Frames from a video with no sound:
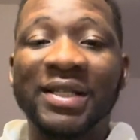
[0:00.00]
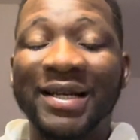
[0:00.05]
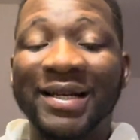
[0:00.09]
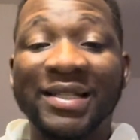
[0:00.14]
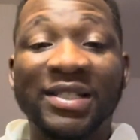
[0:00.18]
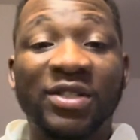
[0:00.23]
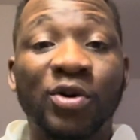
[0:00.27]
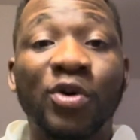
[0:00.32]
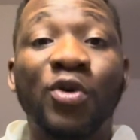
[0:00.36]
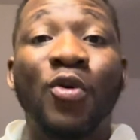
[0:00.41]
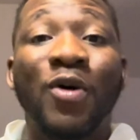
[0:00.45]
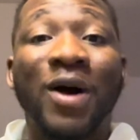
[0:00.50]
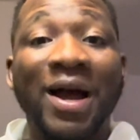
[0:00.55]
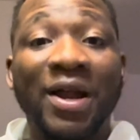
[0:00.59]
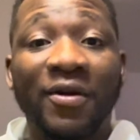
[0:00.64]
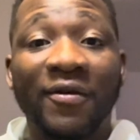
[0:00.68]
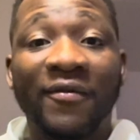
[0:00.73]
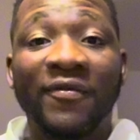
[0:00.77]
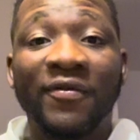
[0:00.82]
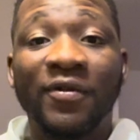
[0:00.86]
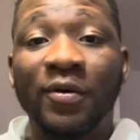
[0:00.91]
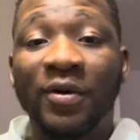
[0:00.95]
it is required
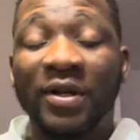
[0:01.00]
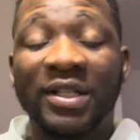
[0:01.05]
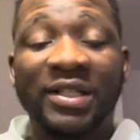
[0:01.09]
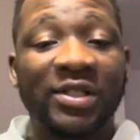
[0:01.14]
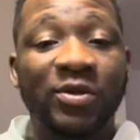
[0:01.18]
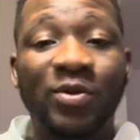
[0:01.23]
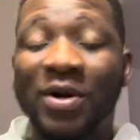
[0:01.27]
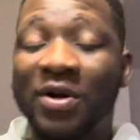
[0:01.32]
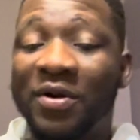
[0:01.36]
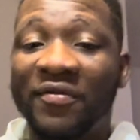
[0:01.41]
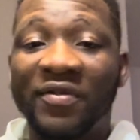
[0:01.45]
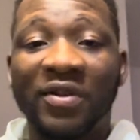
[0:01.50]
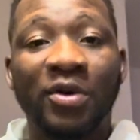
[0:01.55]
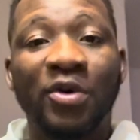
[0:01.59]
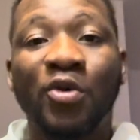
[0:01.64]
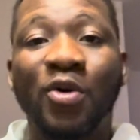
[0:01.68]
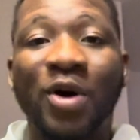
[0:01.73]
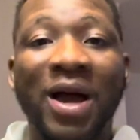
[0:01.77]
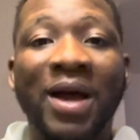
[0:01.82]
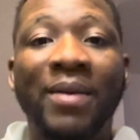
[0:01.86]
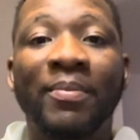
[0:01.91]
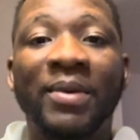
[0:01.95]
of you. It is one of the
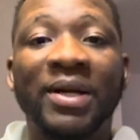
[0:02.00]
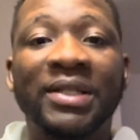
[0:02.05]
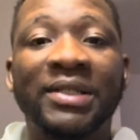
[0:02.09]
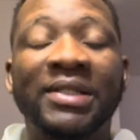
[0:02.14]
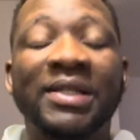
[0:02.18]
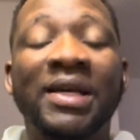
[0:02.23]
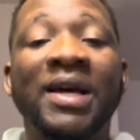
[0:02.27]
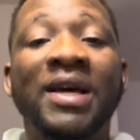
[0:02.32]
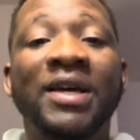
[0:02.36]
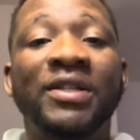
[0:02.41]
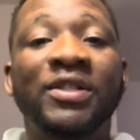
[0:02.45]
requirements.